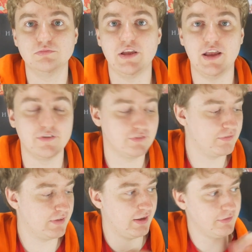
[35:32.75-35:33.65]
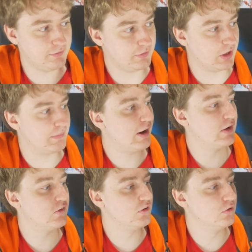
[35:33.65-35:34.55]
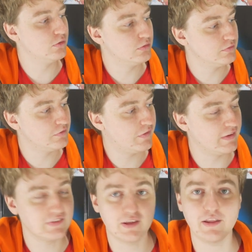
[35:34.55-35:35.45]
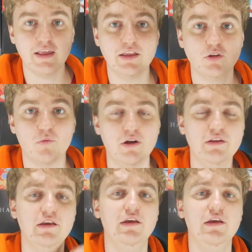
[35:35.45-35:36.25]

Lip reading: and can combine two things they like into one.